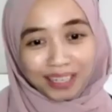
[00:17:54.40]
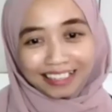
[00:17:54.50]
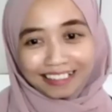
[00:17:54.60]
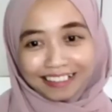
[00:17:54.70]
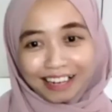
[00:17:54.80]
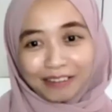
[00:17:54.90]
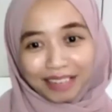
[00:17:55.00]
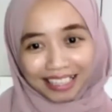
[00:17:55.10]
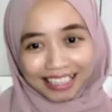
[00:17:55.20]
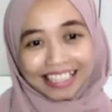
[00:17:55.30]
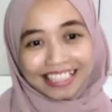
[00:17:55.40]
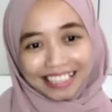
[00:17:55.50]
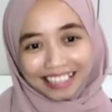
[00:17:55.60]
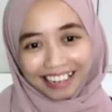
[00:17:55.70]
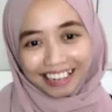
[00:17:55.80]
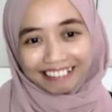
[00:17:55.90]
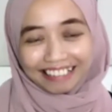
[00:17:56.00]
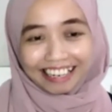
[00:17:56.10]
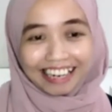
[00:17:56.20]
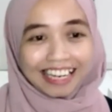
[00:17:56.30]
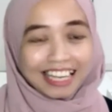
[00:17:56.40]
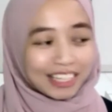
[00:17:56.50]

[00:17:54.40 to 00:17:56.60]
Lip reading: and they have like bigger neck. Yeah.